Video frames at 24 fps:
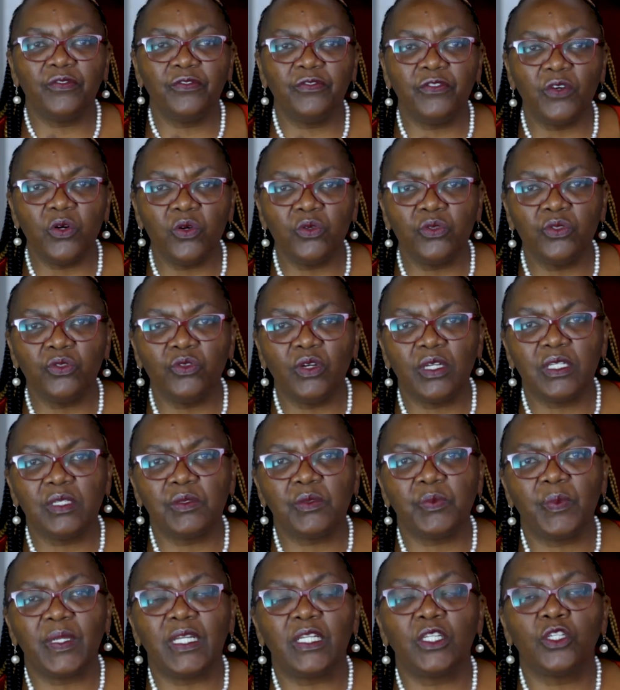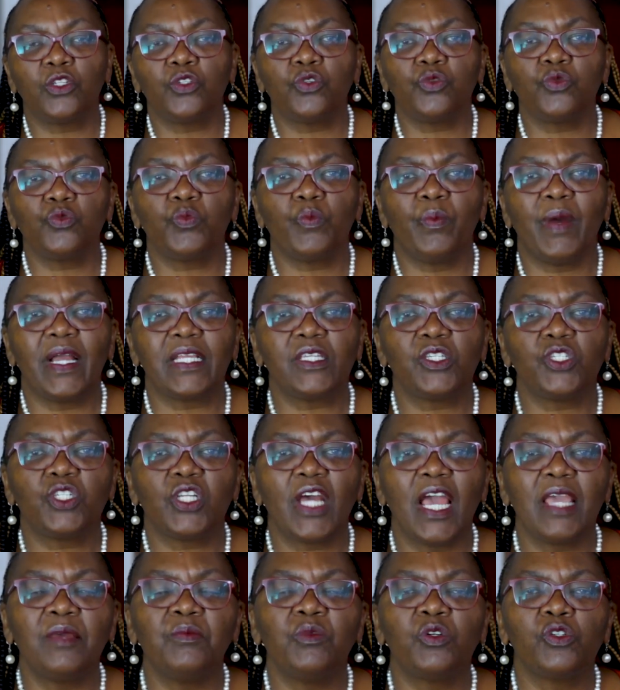on the phone, you're spending too
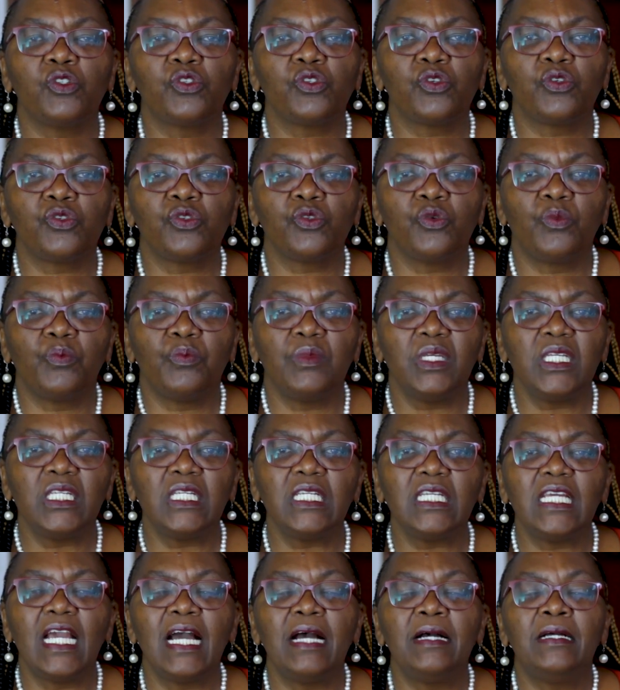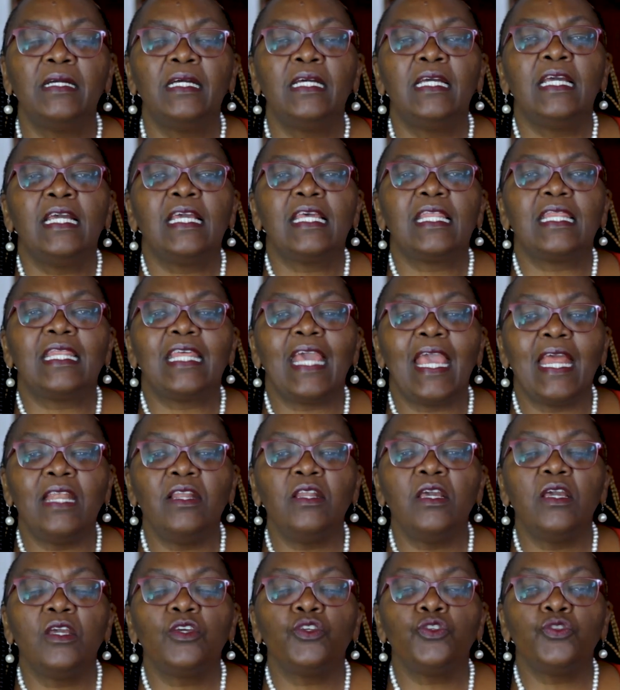much time on social media,
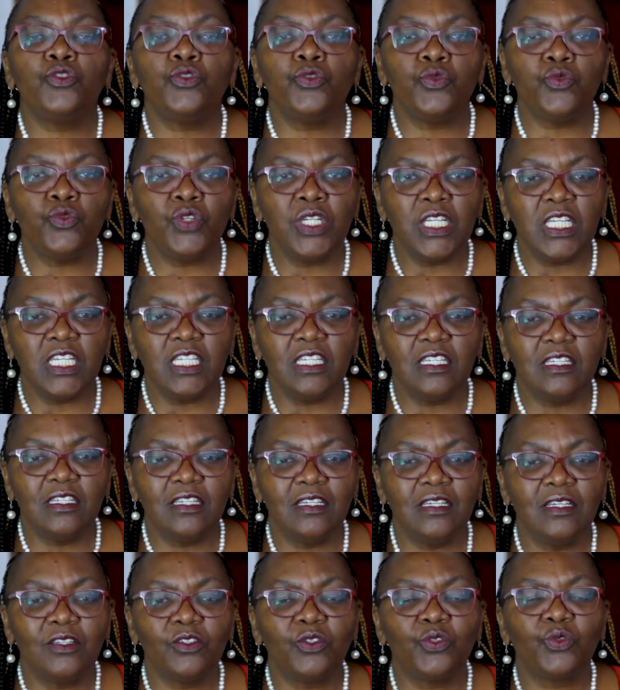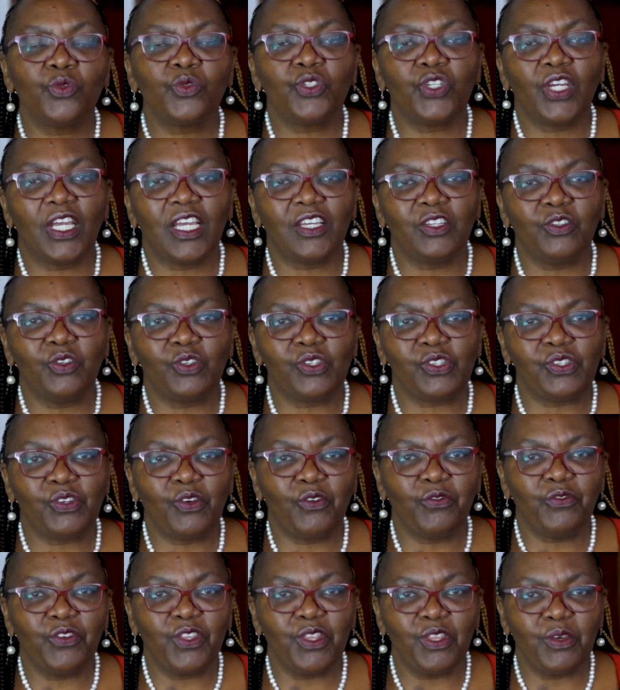then you need to check
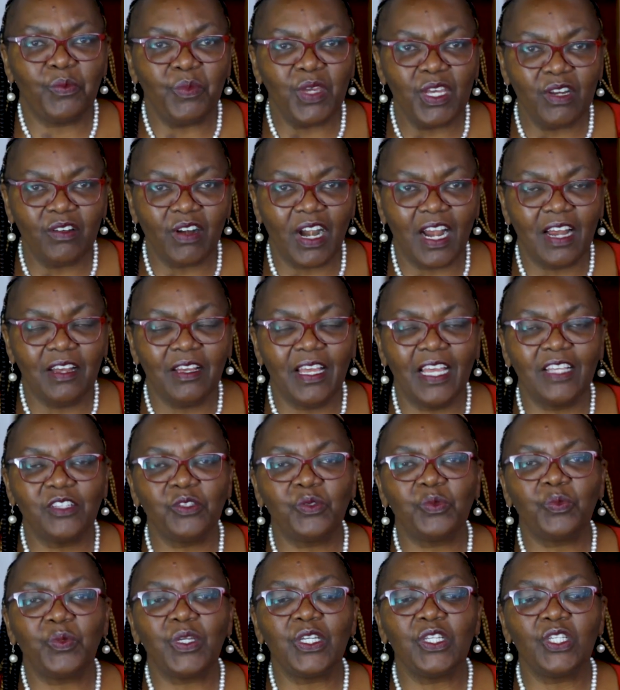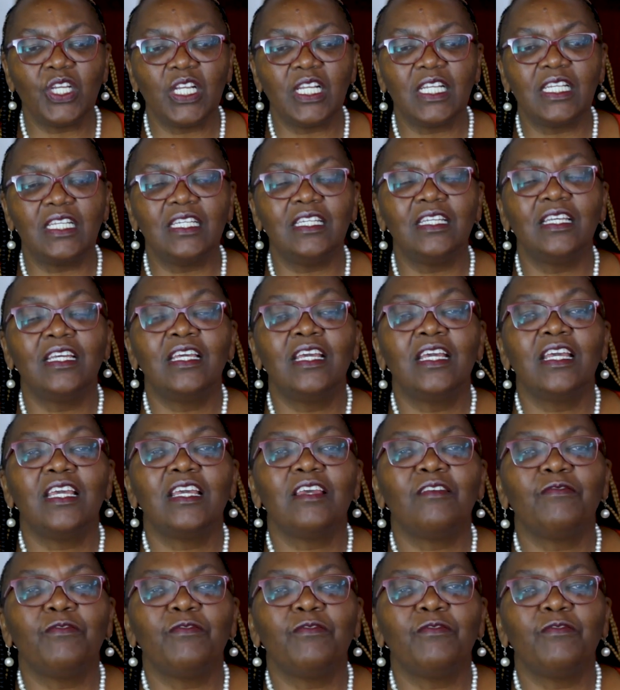yourself in the mirror, especially